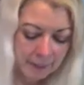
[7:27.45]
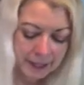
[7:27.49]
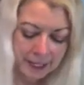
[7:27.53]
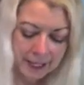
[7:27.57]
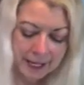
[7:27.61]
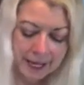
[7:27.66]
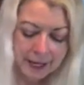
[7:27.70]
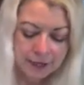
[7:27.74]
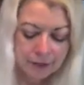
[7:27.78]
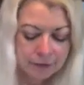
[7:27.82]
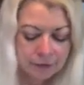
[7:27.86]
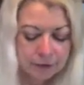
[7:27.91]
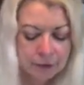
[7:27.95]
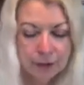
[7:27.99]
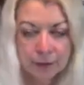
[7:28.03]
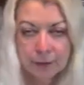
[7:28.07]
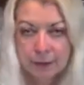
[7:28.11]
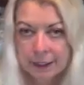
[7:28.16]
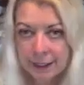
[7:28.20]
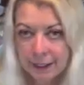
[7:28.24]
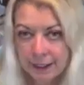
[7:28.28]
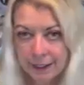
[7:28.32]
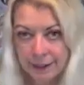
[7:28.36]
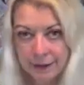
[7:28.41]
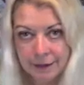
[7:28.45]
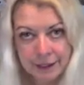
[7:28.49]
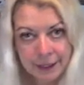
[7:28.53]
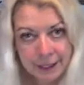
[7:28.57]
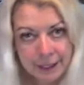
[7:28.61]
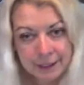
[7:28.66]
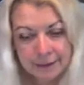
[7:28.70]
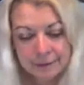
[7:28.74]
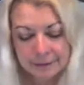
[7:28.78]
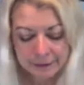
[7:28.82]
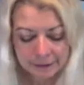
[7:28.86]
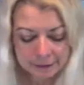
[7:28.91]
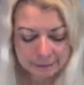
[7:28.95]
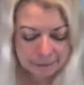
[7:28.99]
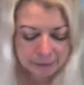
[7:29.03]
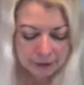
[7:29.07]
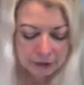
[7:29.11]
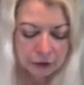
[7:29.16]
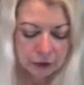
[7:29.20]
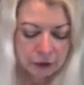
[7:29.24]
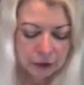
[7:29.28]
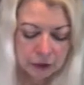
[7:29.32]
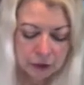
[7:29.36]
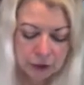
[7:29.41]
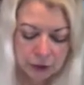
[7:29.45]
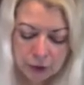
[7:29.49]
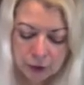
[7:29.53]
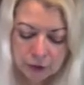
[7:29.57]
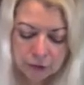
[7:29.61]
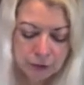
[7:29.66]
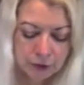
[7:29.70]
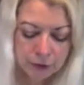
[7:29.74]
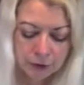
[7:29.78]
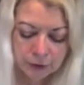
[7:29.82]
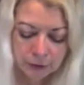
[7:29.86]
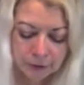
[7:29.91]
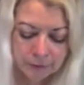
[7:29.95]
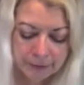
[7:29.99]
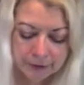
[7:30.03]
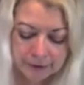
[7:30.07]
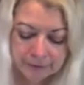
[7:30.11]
I don't do anything but just YouTube.